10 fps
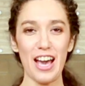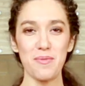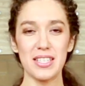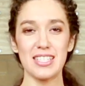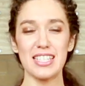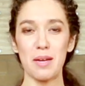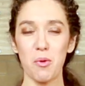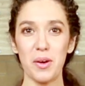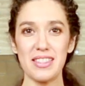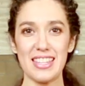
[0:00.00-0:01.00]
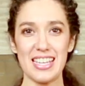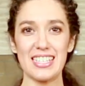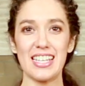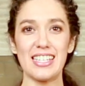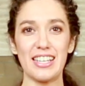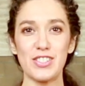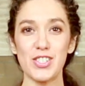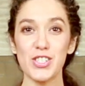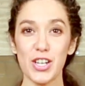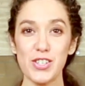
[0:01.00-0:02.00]
This is the number one thing that
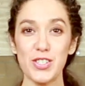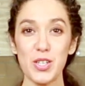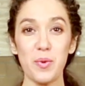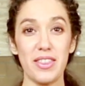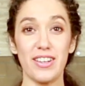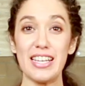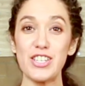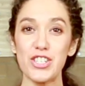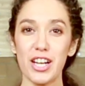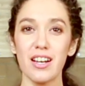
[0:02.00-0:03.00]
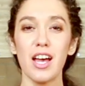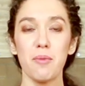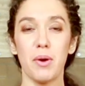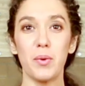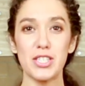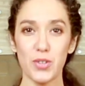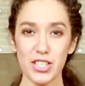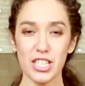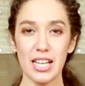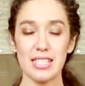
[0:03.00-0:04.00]
dancers turn to when they're injured, but what
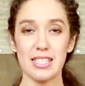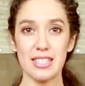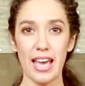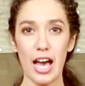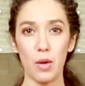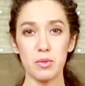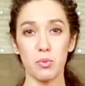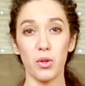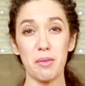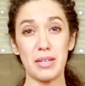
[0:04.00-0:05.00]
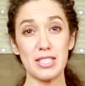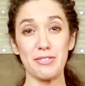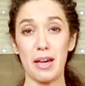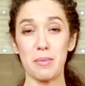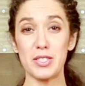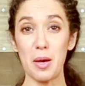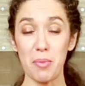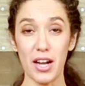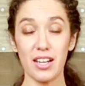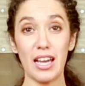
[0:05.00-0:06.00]
stretching does is it helps pull the muscle fibers
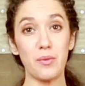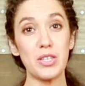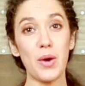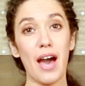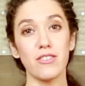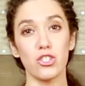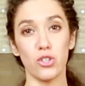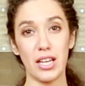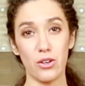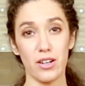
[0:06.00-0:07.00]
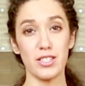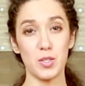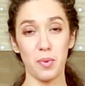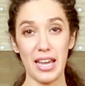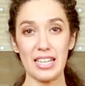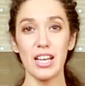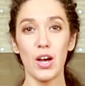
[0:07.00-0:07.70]
apart, and when you have a strain or a sprain,